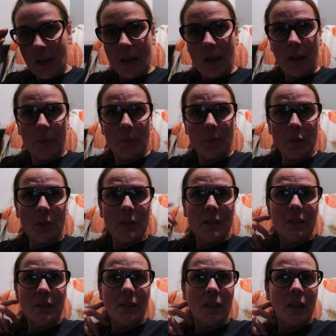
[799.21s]
Um, so I
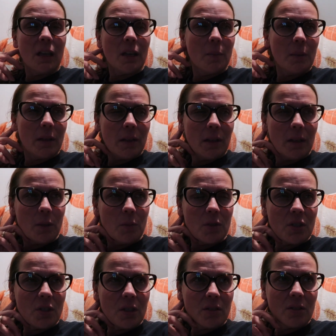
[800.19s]
did look at them, I think it
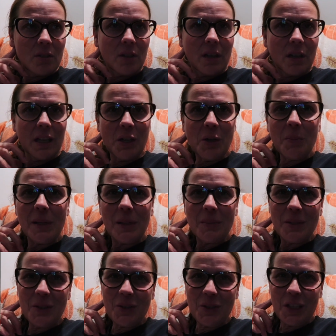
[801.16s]
was yesterday, and her
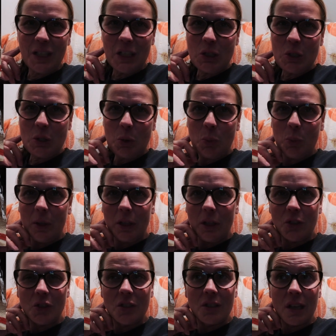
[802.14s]
babies are getting so
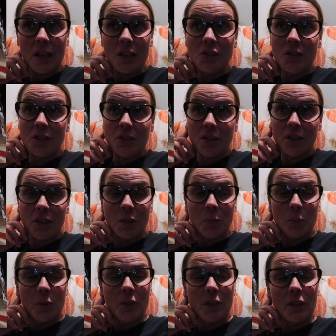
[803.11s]
big. She's actually starting
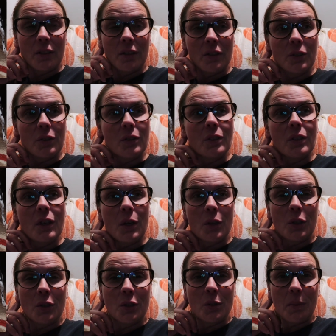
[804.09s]
to put on a little,
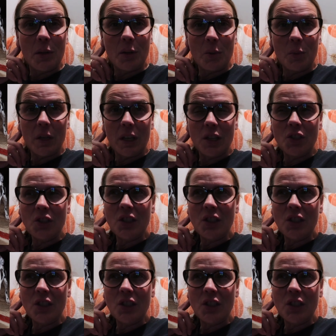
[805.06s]
a good amount of weight.